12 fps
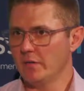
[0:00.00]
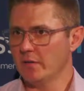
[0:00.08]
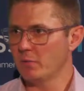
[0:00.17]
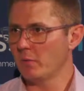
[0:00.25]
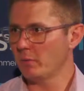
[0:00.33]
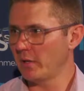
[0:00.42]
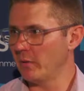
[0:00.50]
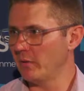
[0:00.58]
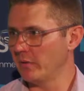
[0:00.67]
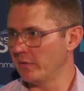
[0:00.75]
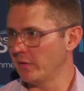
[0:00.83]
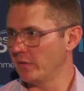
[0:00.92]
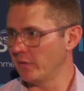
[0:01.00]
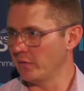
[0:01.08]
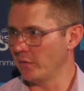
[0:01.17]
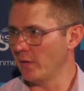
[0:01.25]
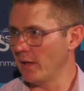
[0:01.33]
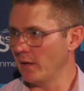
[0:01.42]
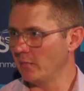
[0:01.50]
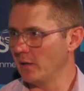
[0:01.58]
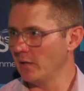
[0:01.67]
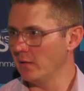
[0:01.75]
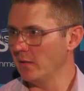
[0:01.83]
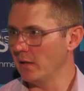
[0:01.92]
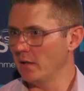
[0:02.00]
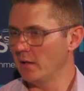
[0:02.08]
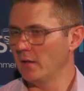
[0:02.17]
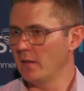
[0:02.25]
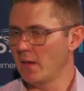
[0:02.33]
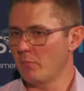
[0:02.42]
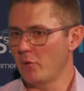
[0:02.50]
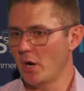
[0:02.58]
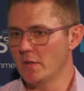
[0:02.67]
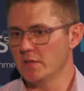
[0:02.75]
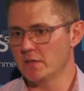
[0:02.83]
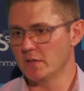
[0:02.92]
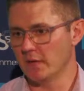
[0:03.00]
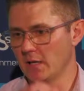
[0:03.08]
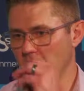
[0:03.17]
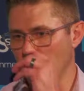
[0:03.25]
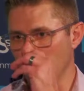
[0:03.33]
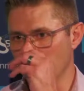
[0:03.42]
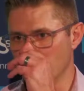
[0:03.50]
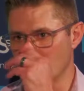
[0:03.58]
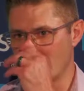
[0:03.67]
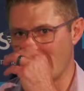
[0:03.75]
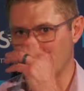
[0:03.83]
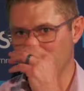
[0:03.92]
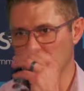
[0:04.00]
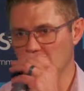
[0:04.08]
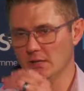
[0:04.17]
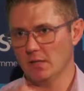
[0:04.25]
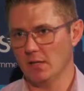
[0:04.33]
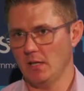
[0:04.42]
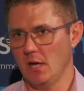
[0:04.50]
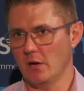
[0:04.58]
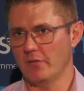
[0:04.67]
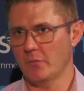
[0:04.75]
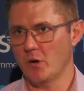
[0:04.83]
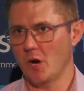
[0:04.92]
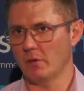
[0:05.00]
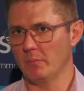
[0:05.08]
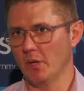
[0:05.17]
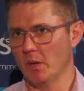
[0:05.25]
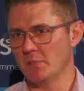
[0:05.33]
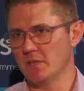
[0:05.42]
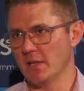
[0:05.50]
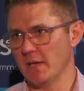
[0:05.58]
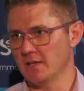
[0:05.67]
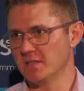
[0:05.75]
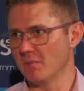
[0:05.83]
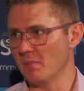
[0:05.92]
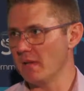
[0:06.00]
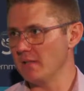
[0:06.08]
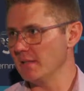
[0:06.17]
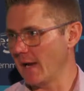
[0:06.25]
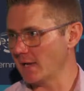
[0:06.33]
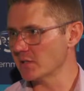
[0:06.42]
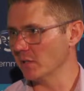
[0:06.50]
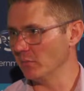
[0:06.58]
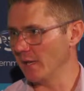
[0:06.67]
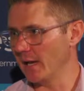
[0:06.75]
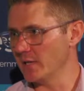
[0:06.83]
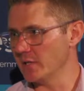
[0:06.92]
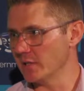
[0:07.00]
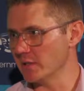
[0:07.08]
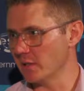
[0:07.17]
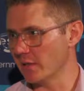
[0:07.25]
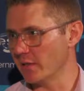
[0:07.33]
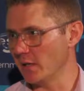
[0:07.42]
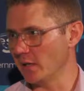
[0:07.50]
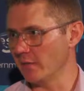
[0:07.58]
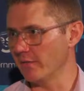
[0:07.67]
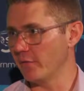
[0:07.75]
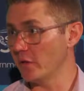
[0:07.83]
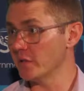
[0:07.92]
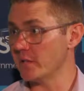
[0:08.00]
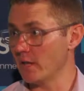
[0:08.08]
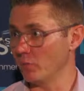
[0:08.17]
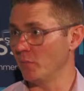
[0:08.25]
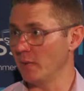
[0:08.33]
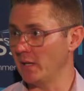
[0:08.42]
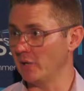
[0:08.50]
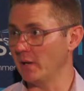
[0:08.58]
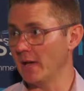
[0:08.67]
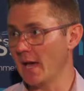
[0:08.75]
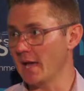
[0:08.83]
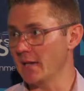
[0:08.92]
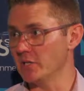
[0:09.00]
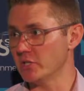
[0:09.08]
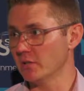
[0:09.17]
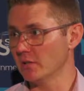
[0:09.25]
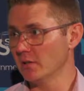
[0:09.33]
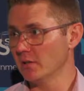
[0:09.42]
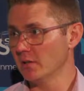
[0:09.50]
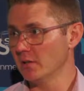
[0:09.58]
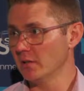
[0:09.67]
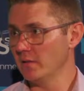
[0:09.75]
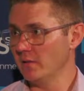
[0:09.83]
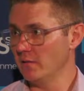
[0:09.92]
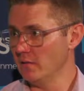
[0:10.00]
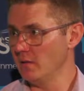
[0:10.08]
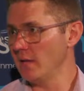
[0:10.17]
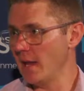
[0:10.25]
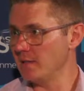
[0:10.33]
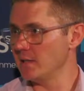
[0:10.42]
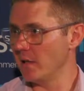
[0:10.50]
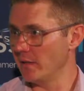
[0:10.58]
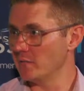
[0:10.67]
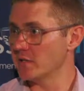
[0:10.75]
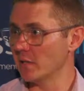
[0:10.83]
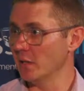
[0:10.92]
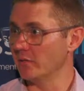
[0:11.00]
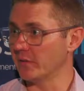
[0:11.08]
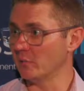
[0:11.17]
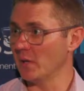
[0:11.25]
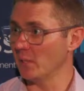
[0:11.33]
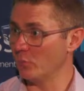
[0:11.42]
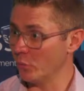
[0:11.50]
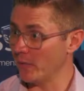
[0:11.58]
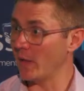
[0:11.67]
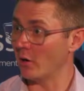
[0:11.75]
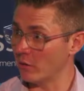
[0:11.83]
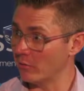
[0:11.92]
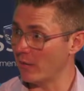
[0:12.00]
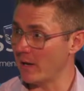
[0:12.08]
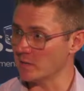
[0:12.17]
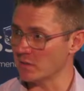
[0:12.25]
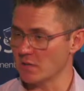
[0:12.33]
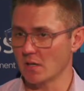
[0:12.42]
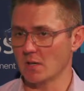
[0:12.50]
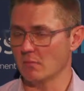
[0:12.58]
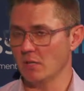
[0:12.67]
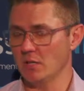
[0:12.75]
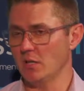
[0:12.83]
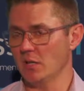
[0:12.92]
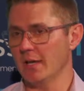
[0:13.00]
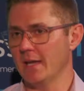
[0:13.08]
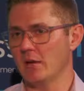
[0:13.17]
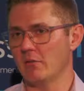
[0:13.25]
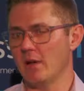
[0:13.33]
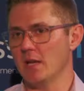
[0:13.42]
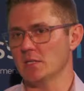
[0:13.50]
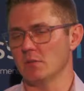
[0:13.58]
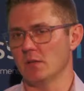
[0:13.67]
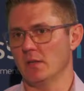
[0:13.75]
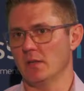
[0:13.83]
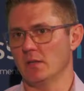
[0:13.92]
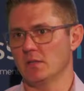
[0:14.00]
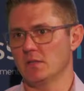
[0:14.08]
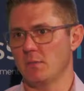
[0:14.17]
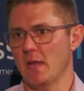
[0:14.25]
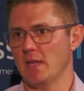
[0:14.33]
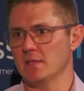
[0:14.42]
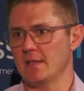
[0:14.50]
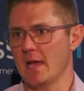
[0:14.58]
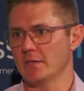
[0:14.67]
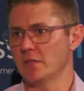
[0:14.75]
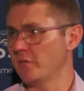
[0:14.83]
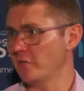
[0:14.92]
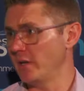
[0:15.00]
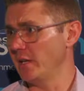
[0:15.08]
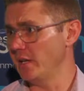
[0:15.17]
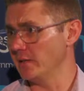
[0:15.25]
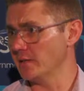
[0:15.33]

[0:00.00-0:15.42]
plenty of businesses that do that. I mean, that process of getting an overdraft, if the primary purpose of that is to meet tax obligations, I think the first step would be to engage the ATO themselves and put that on an arrangement. So, I mean, you can get an arrangement that spans out to 3 years.